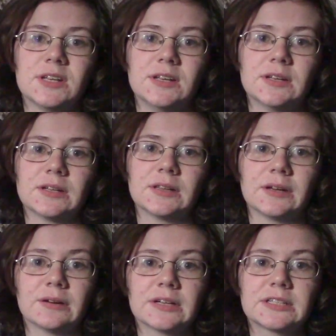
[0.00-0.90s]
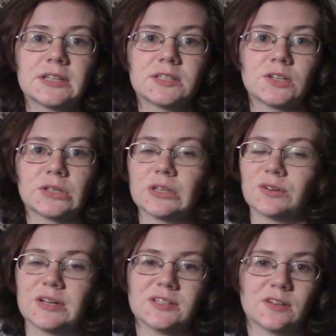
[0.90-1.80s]
in the lyrics to the song than there
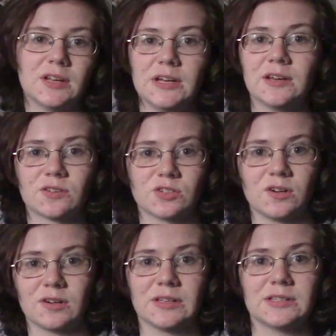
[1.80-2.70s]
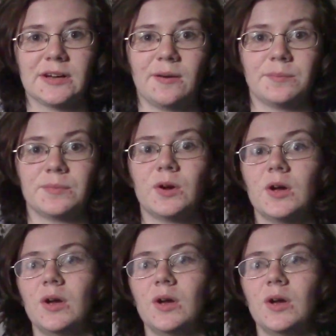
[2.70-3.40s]
is on any other song in this album,